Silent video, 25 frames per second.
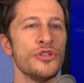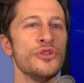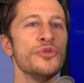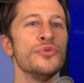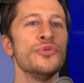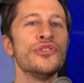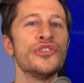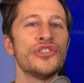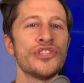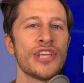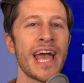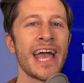you
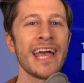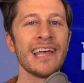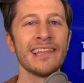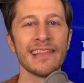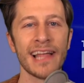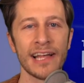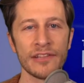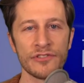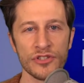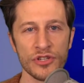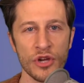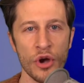say
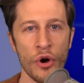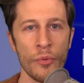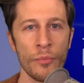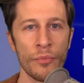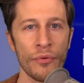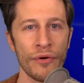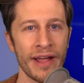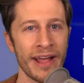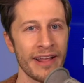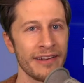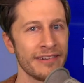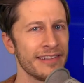Let's Go
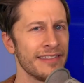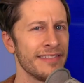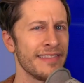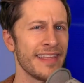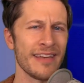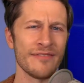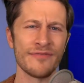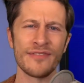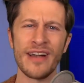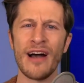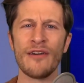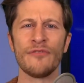Brandon.
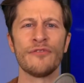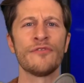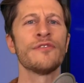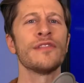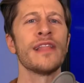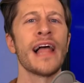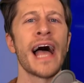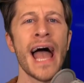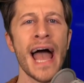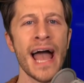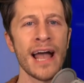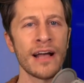They've got
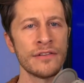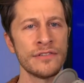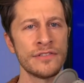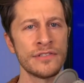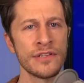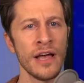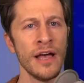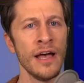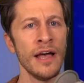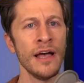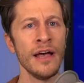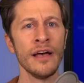flags.